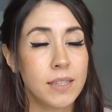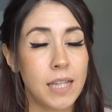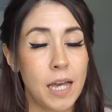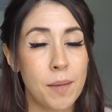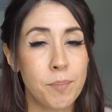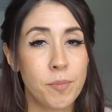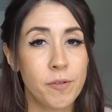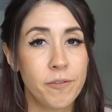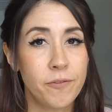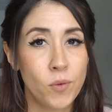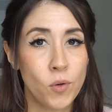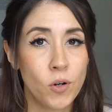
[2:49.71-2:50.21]
that
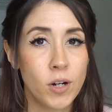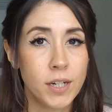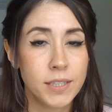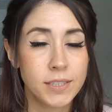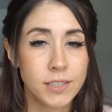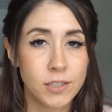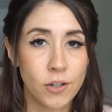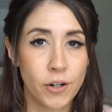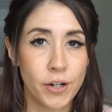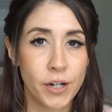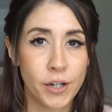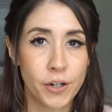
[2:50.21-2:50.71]
before I
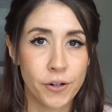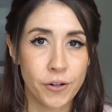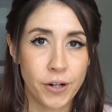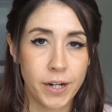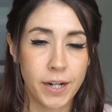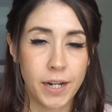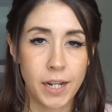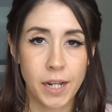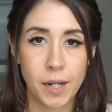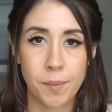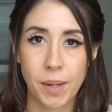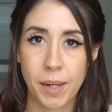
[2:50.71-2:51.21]
started
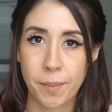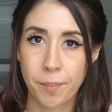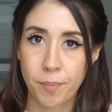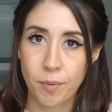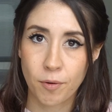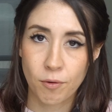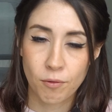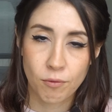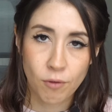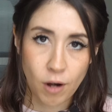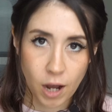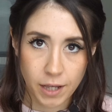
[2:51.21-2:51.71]
creating my
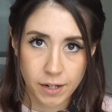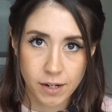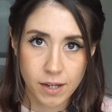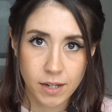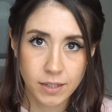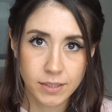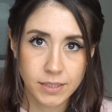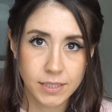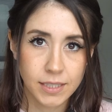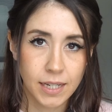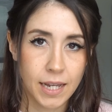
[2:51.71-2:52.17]
product,